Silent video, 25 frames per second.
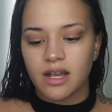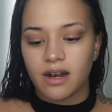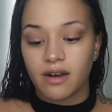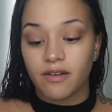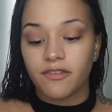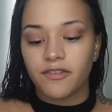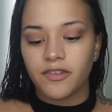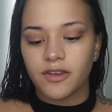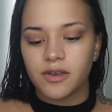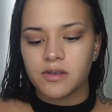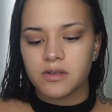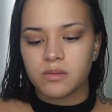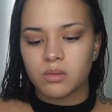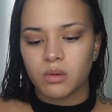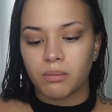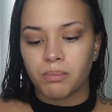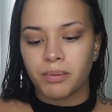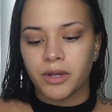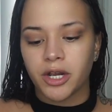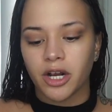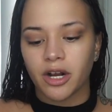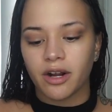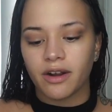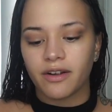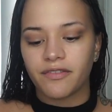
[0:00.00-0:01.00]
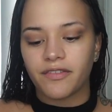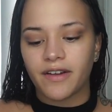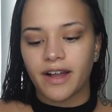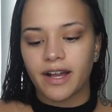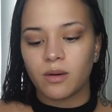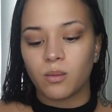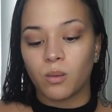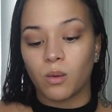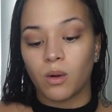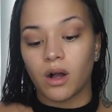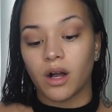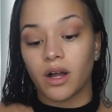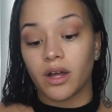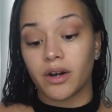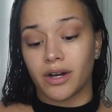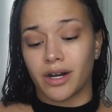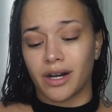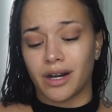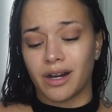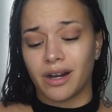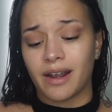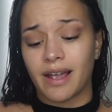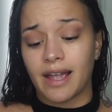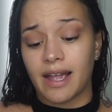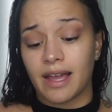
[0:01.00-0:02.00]
infused with purified
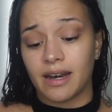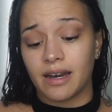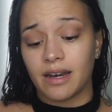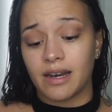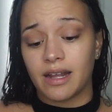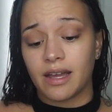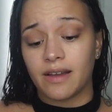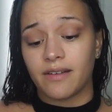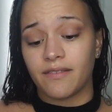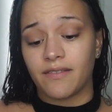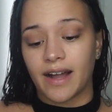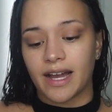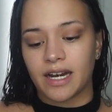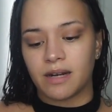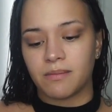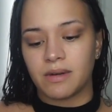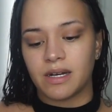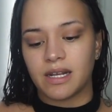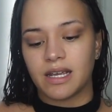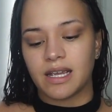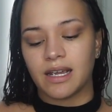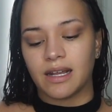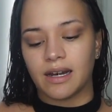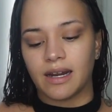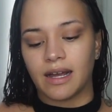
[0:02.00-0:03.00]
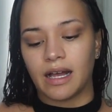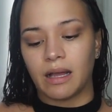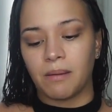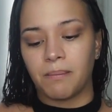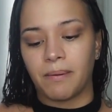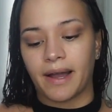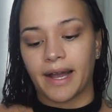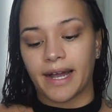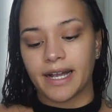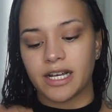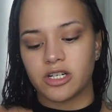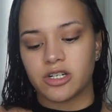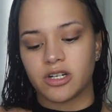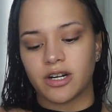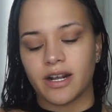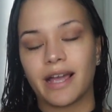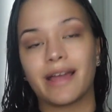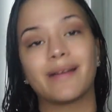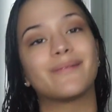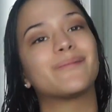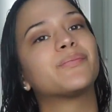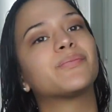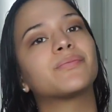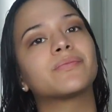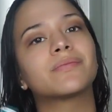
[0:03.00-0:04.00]
water and vitamin E to help
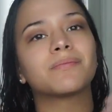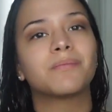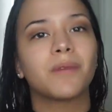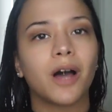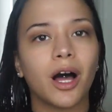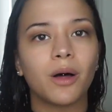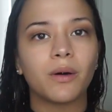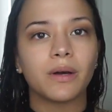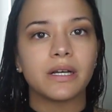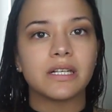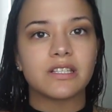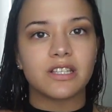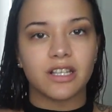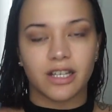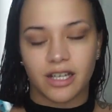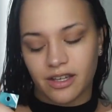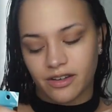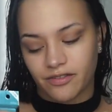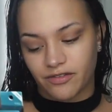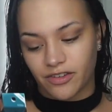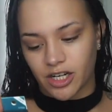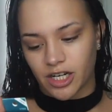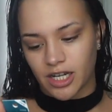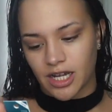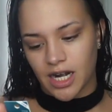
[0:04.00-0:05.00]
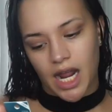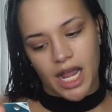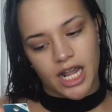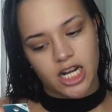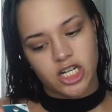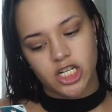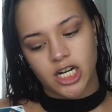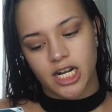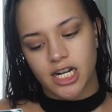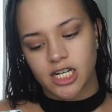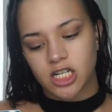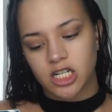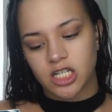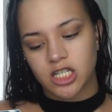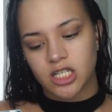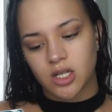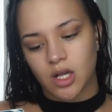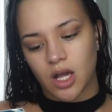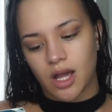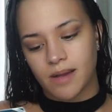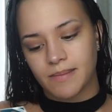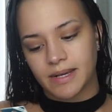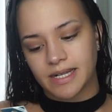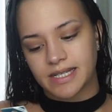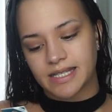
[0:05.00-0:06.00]
hydrate. Always looking for good hydration, so
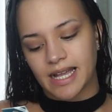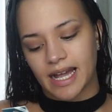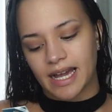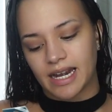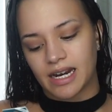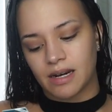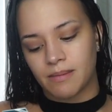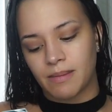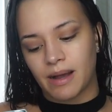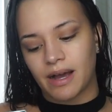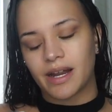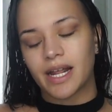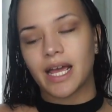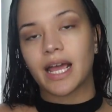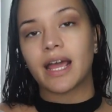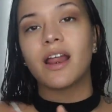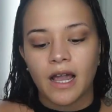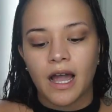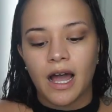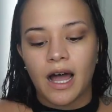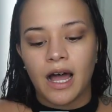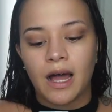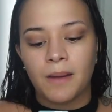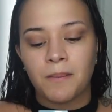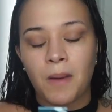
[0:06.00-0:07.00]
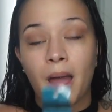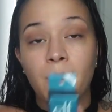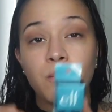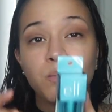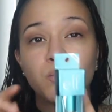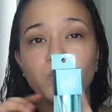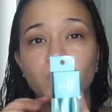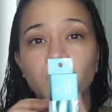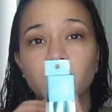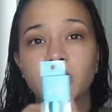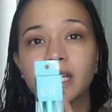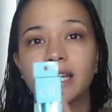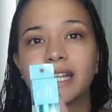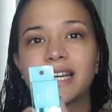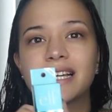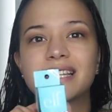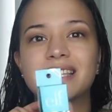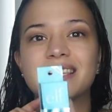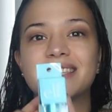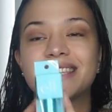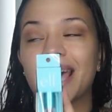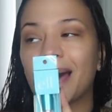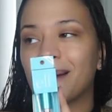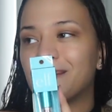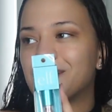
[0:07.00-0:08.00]
I'm excited about it. I'm really
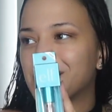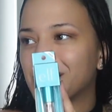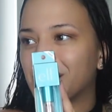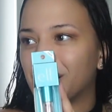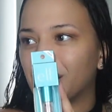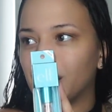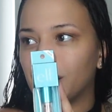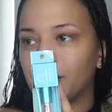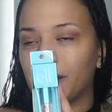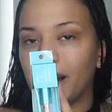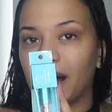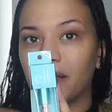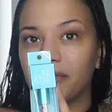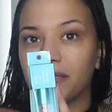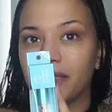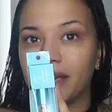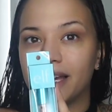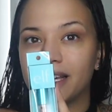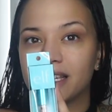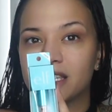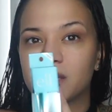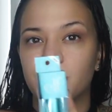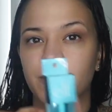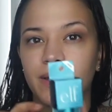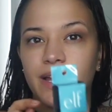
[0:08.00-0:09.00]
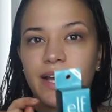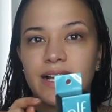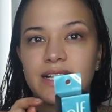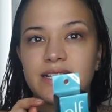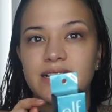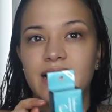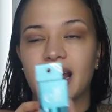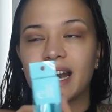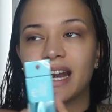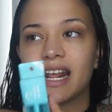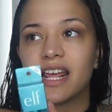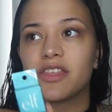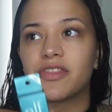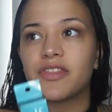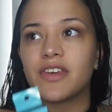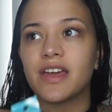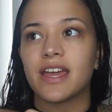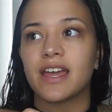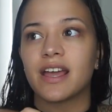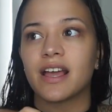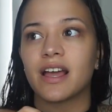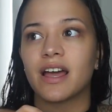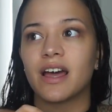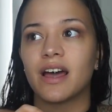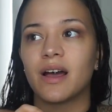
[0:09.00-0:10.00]
skeptical about this because
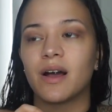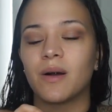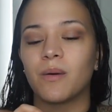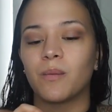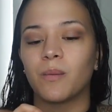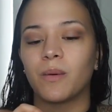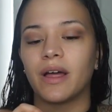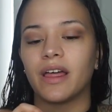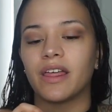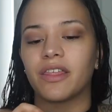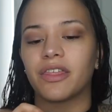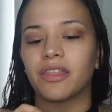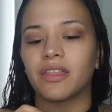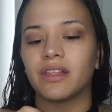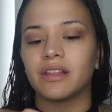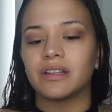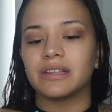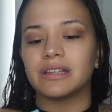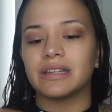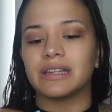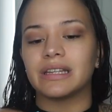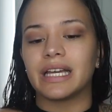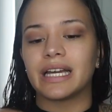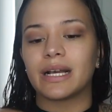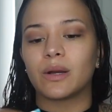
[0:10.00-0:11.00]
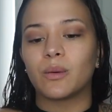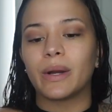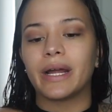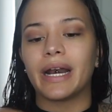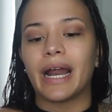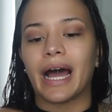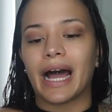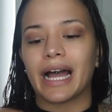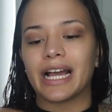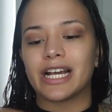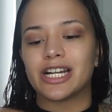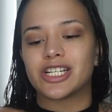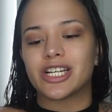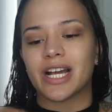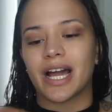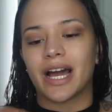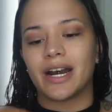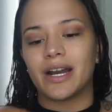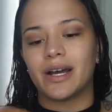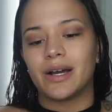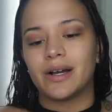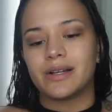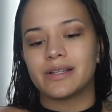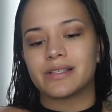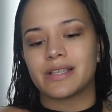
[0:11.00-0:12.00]
anything with liquid
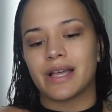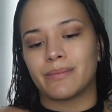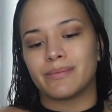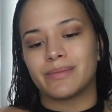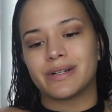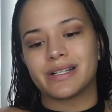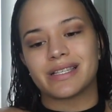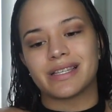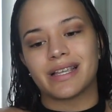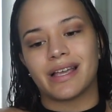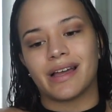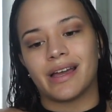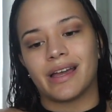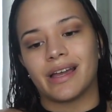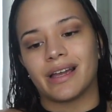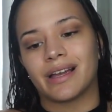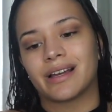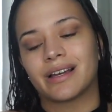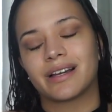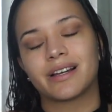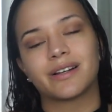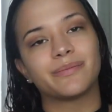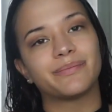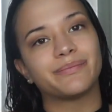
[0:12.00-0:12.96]
eyeshadows, I'm just like,